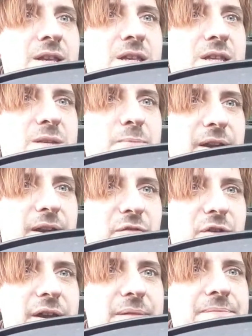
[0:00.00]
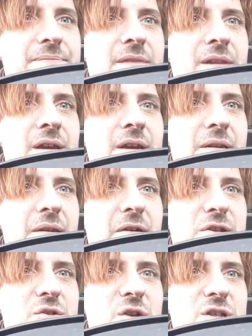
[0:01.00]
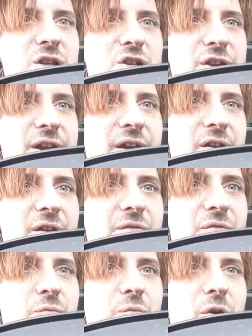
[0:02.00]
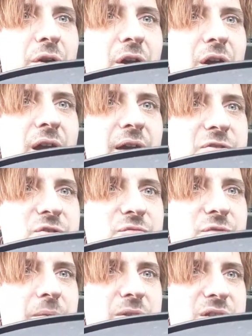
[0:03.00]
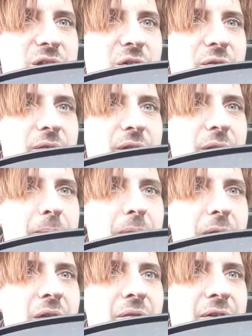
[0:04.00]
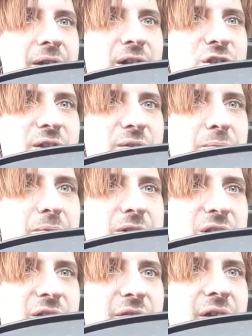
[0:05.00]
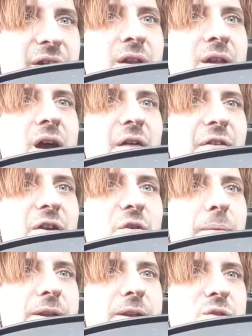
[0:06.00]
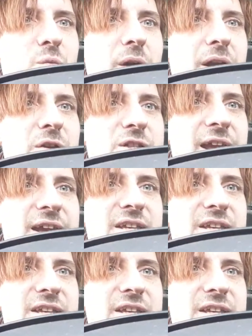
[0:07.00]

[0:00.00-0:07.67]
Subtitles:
Spread of not hang. No, it's not a touchlight, Caroline. The one I have is a rubber seal around the button. They actually have to press it out of it. I think it all depends on where you take these